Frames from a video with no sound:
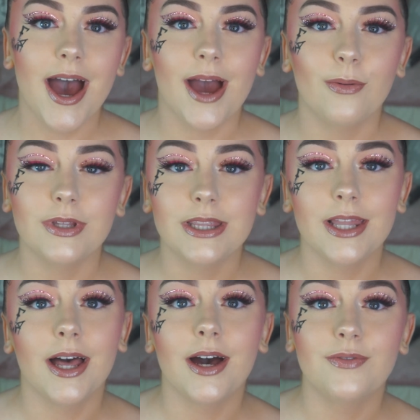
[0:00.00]
I would
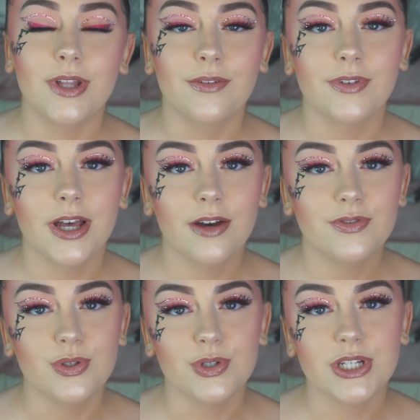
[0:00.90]
love, love,
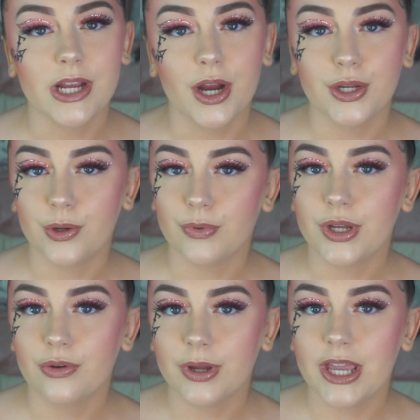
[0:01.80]
love to share your
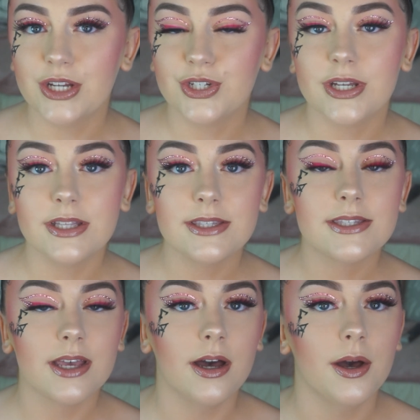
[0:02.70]

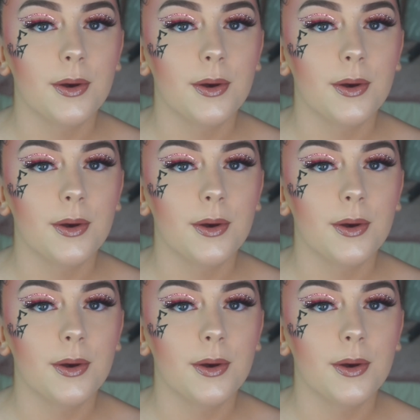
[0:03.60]
recreations.